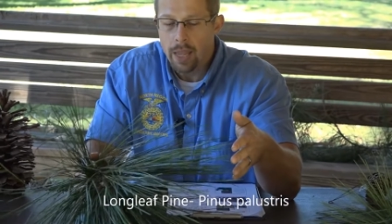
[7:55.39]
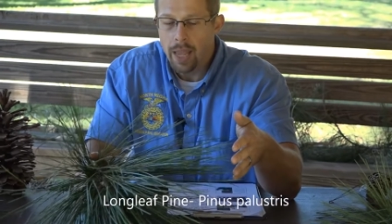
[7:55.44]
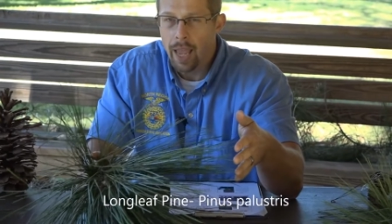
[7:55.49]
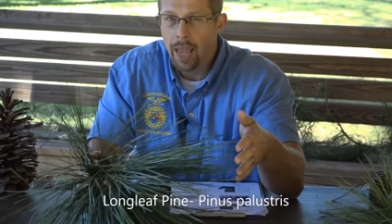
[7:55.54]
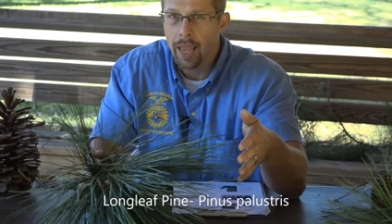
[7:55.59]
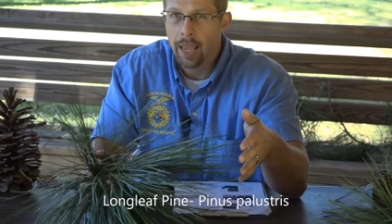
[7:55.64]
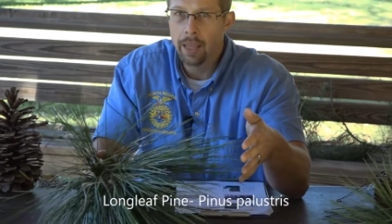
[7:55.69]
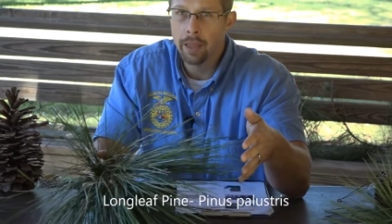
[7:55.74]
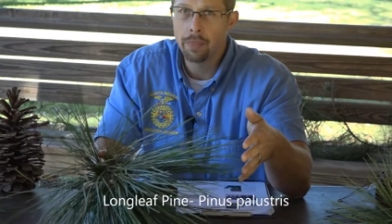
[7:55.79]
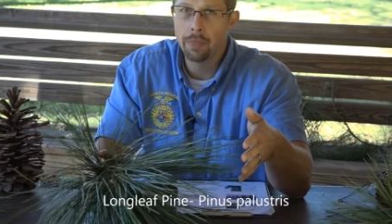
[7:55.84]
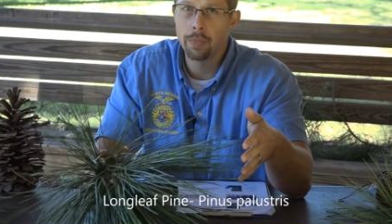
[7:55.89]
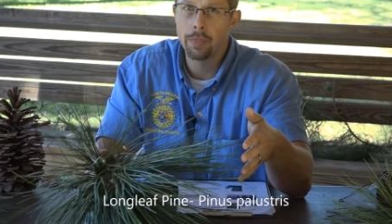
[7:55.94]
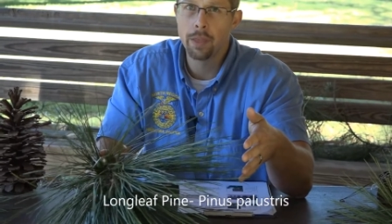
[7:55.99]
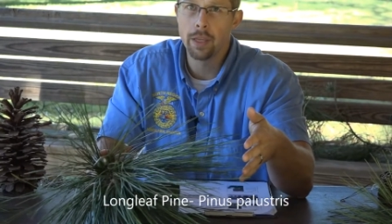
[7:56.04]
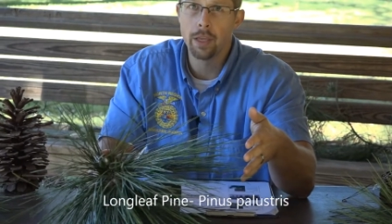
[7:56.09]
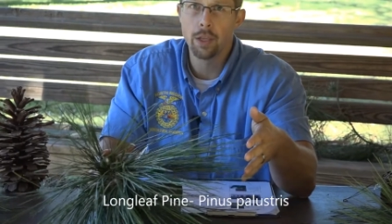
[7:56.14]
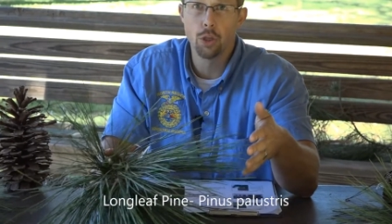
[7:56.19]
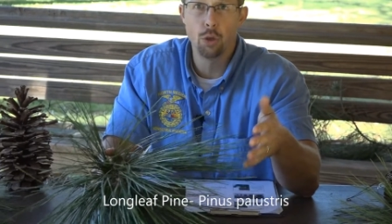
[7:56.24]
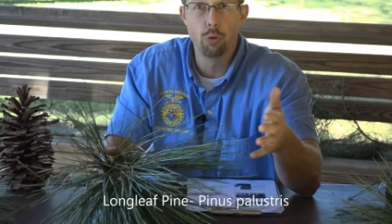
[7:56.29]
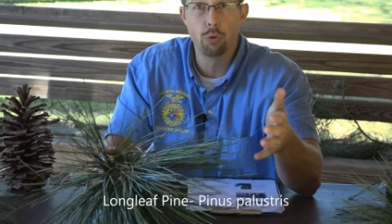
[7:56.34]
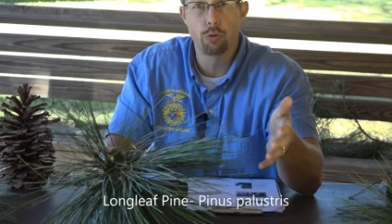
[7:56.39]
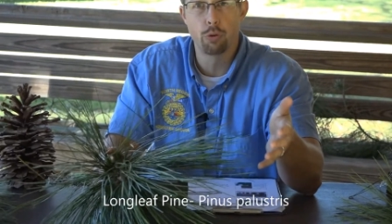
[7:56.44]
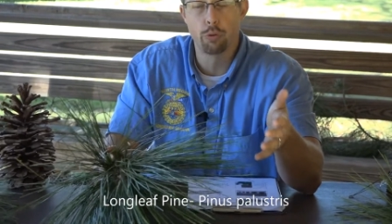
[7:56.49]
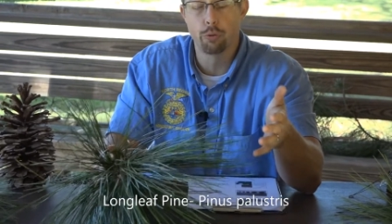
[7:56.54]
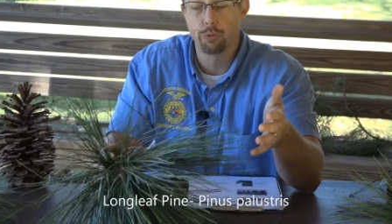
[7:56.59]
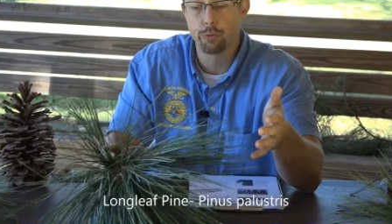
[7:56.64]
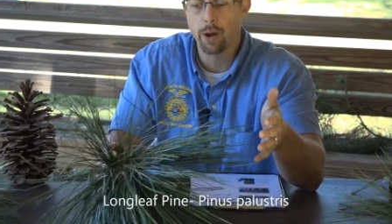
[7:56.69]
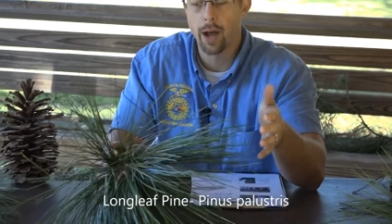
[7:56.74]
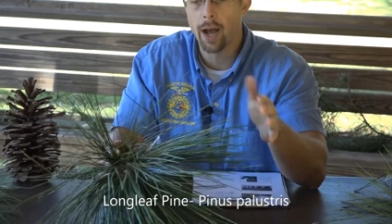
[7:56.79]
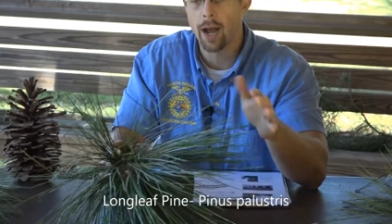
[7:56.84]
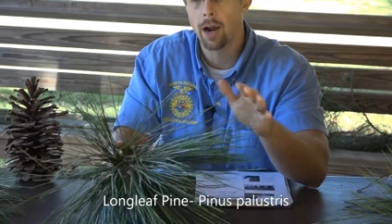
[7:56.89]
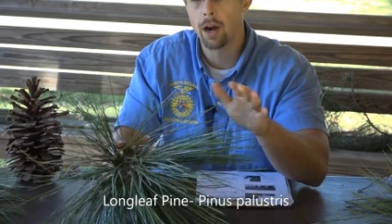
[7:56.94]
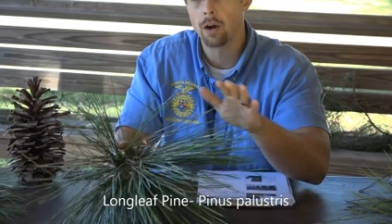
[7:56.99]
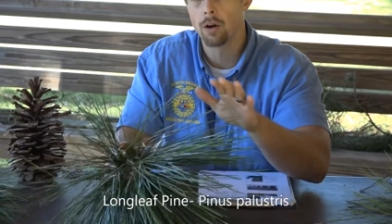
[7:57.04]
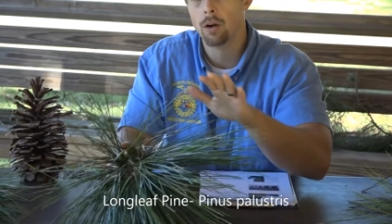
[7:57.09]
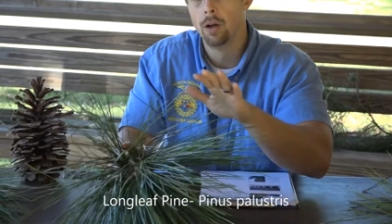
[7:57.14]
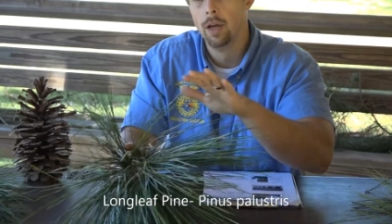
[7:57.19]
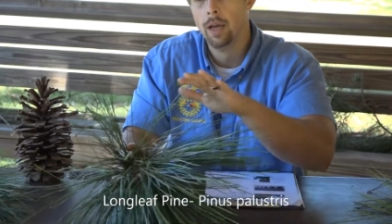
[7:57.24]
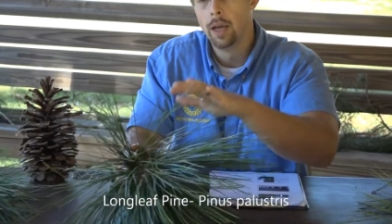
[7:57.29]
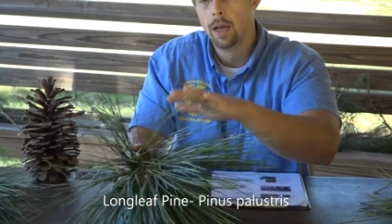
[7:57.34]
and the use of
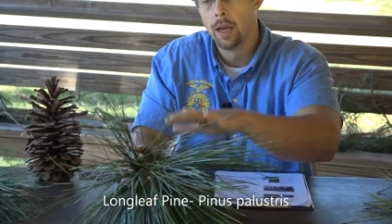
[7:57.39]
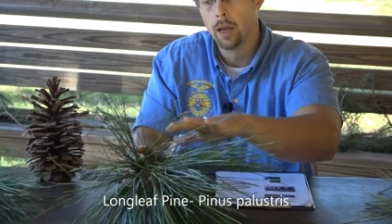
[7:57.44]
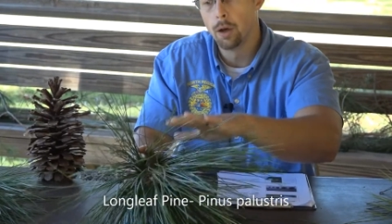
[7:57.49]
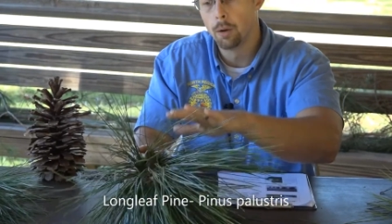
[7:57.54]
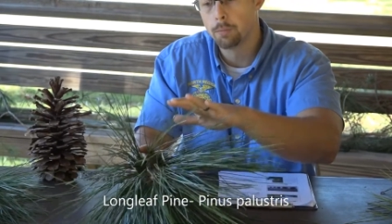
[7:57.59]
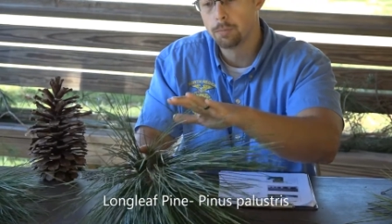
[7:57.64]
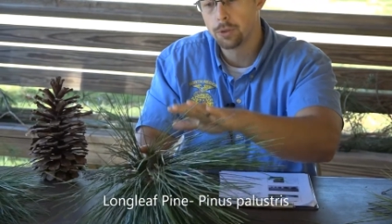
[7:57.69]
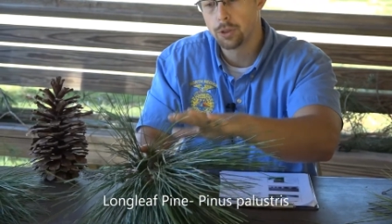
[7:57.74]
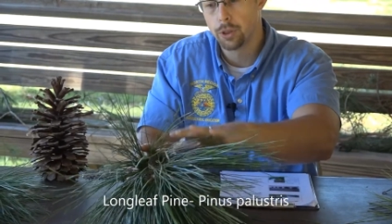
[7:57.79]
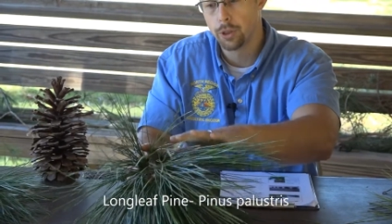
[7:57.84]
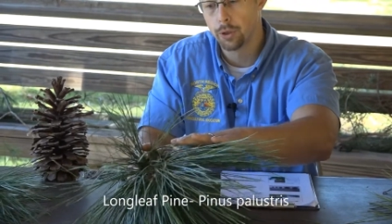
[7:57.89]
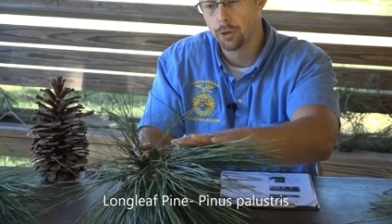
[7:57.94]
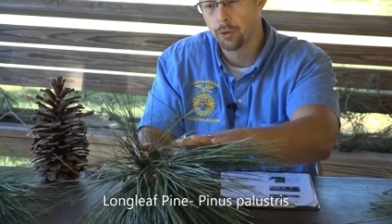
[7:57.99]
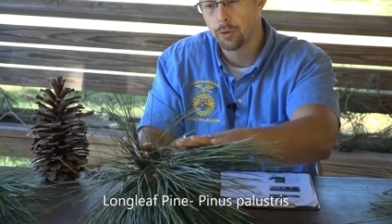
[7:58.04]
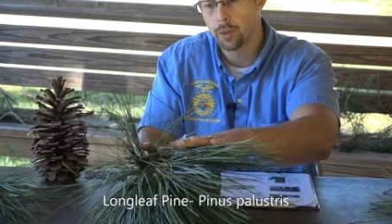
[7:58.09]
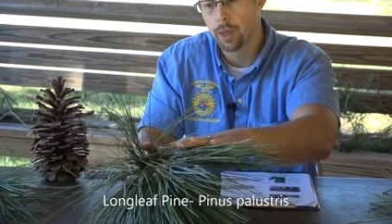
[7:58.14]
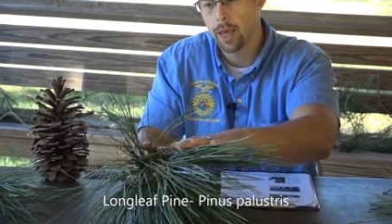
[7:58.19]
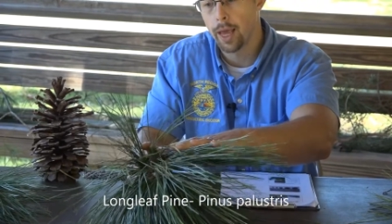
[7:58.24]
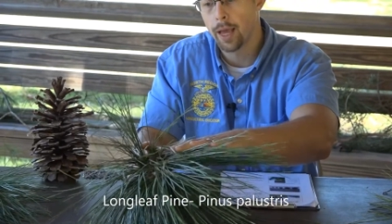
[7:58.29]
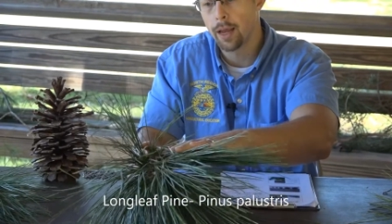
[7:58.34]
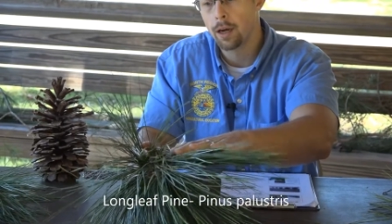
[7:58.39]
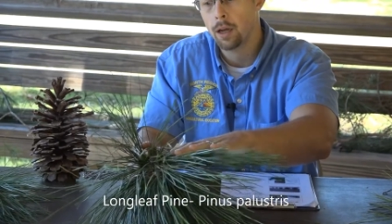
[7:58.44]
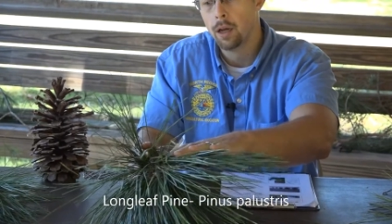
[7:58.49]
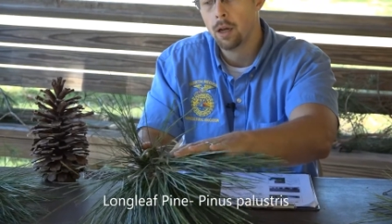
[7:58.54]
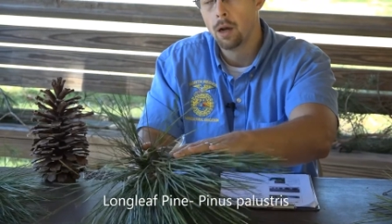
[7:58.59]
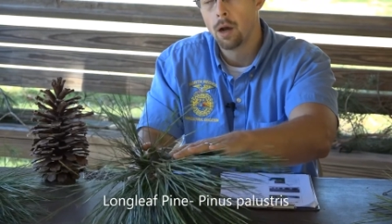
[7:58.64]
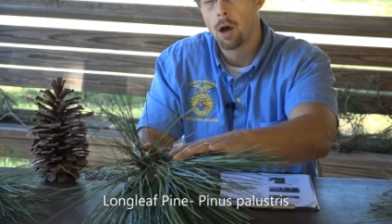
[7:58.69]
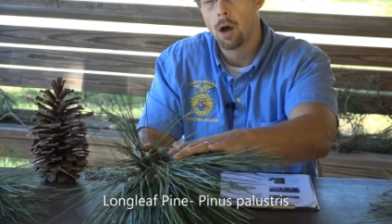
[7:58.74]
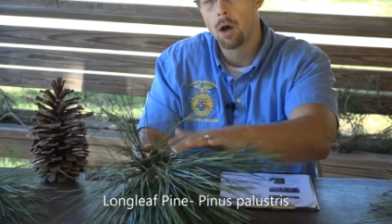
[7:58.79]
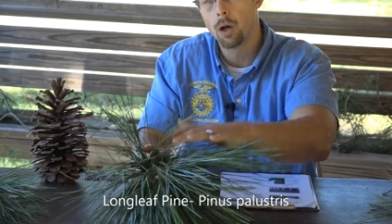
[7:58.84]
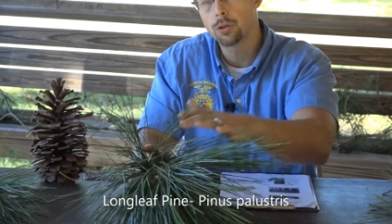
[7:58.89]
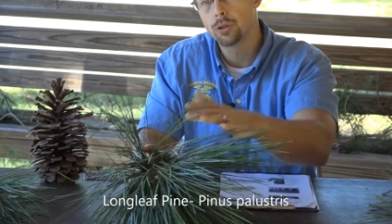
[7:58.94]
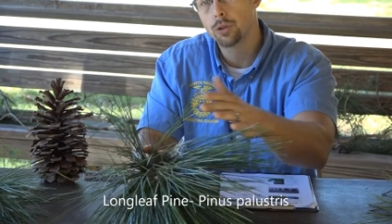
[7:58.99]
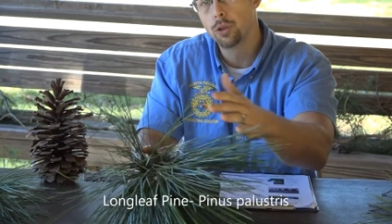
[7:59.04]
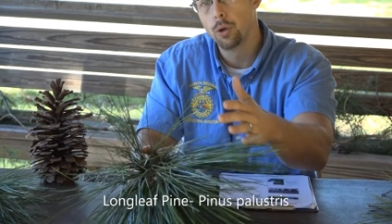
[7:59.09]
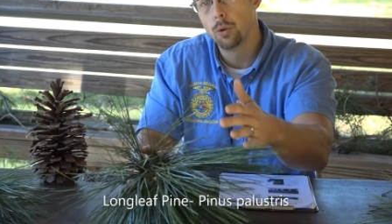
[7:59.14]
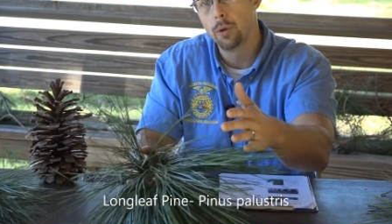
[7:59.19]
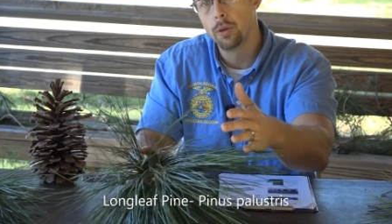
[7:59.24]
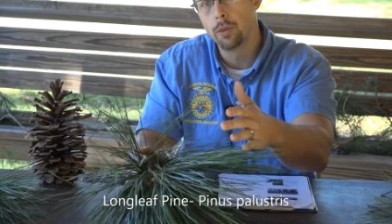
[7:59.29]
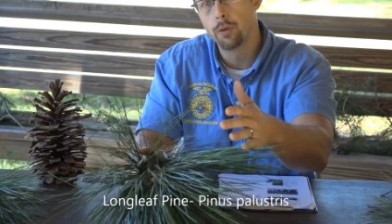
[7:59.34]
fire helps cure that.
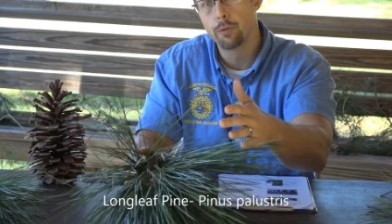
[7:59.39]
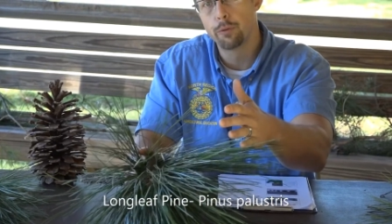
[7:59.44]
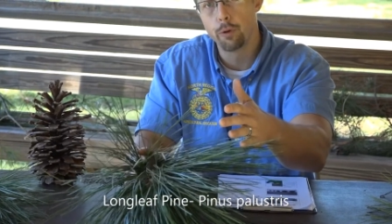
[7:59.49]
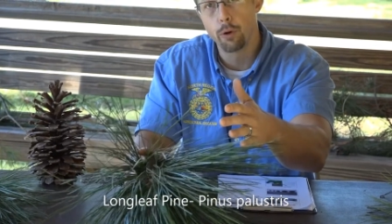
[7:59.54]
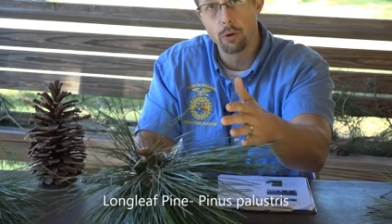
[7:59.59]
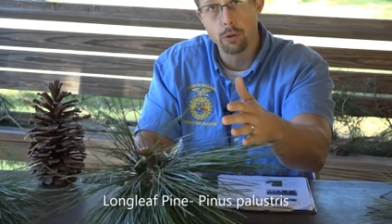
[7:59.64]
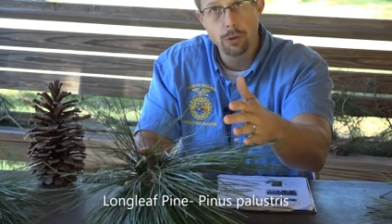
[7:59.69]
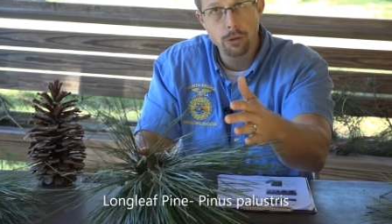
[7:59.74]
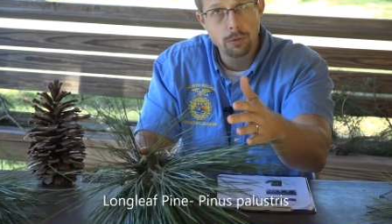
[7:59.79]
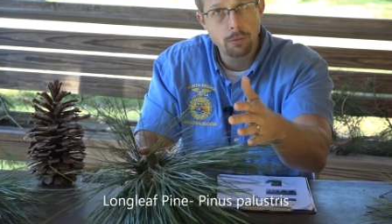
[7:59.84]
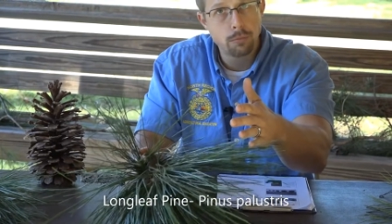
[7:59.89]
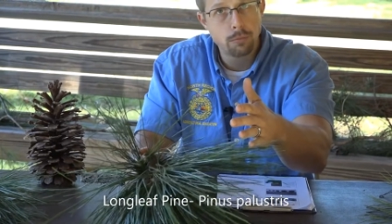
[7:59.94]
Also, in the first